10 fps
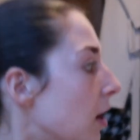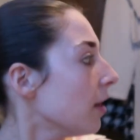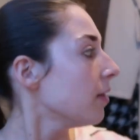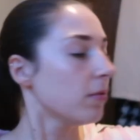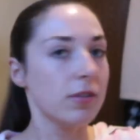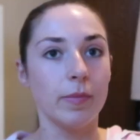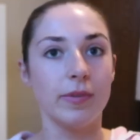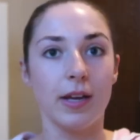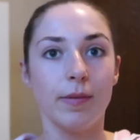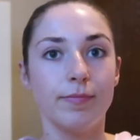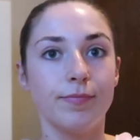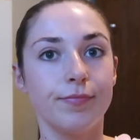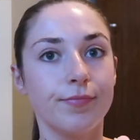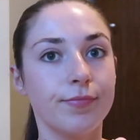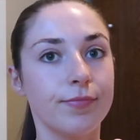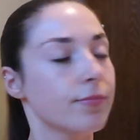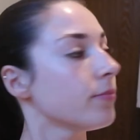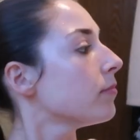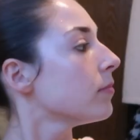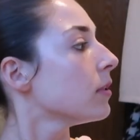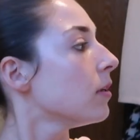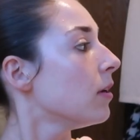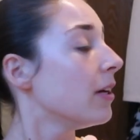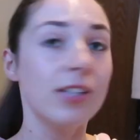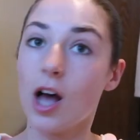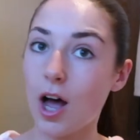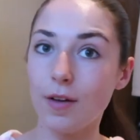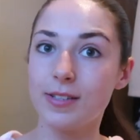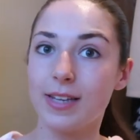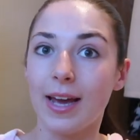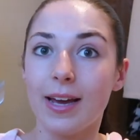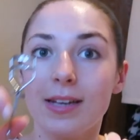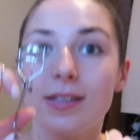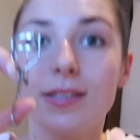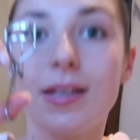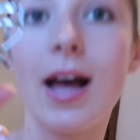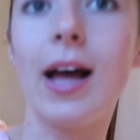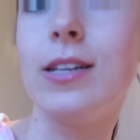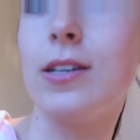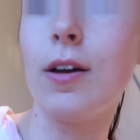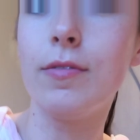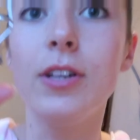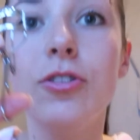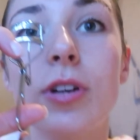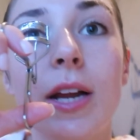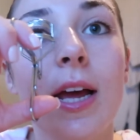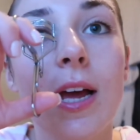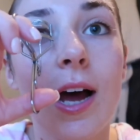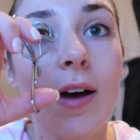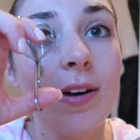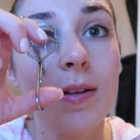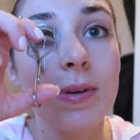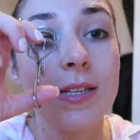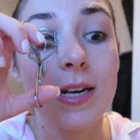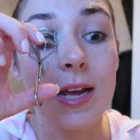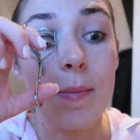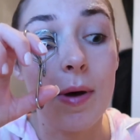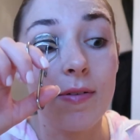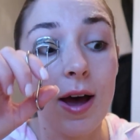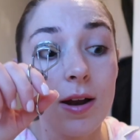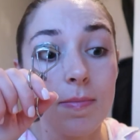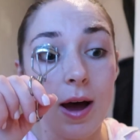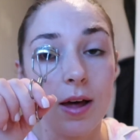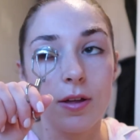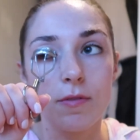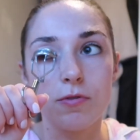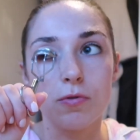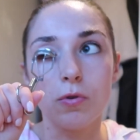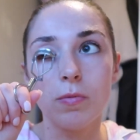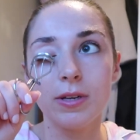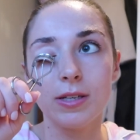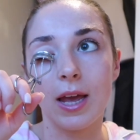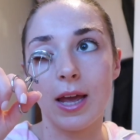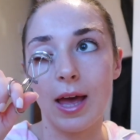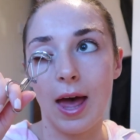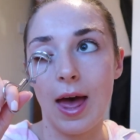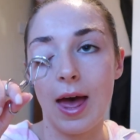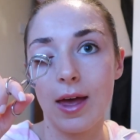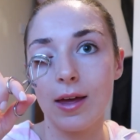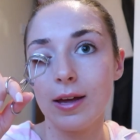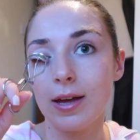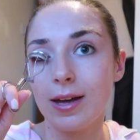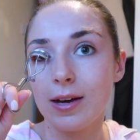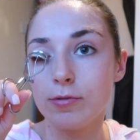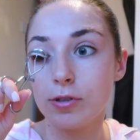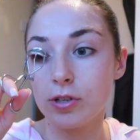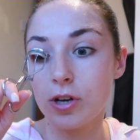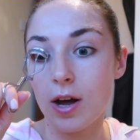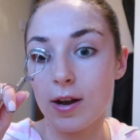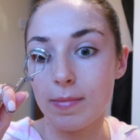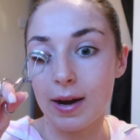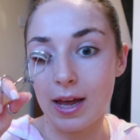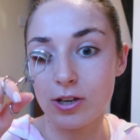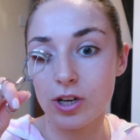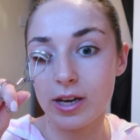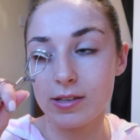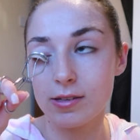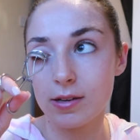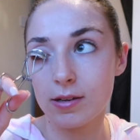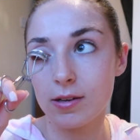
What time is it? It's 6:30 and I've literally haven't had my dinner yet, but I've had a bath, I've done all my skincare, I'm just curling my lashes,